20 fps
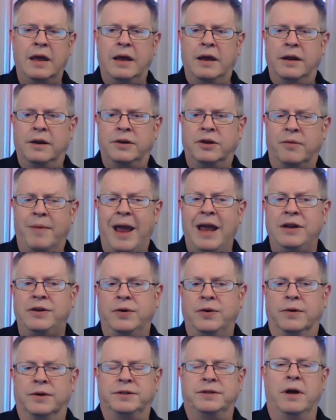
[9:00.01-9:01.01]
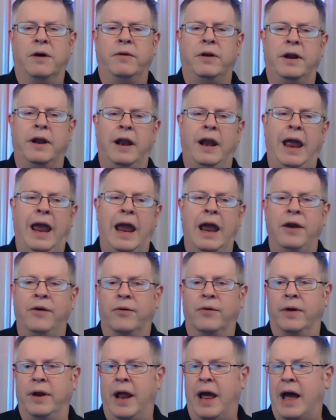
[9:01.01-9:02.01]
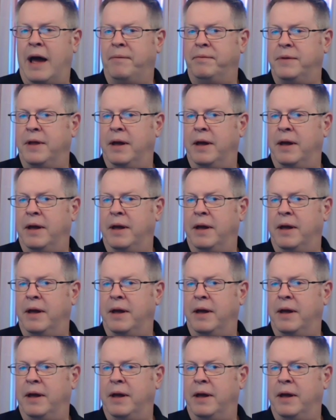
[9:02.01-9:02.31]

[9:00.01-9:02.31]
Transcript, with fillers: Domain Tools noted an Android app that